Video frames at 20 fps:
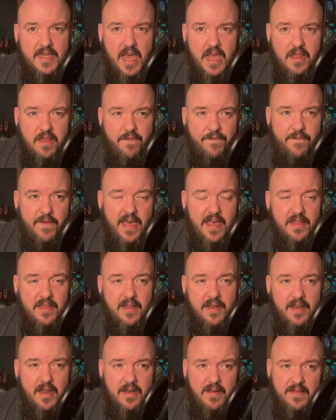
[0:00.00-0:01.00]
and the fact
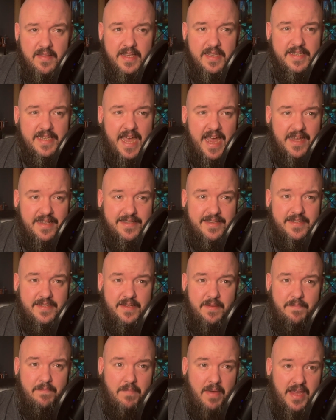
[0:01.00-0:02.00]
that none of these actors
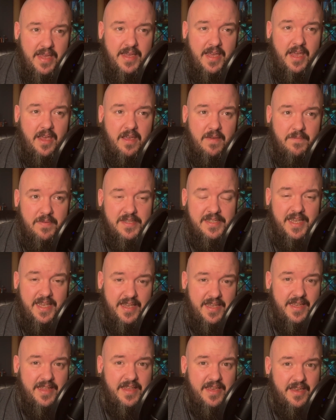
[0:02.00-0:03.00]
are making
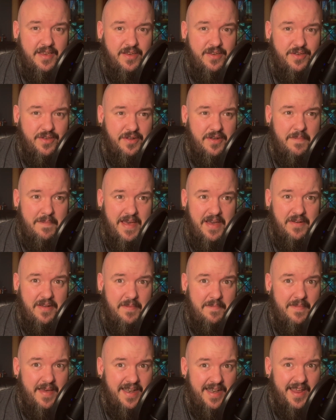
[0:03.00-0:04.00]
particularly good amount of
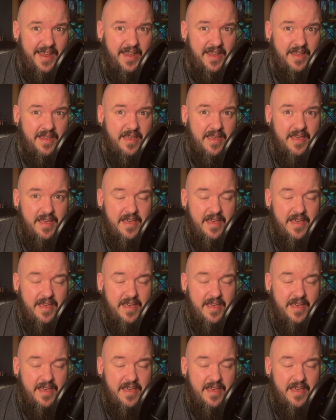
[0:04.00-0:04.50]
money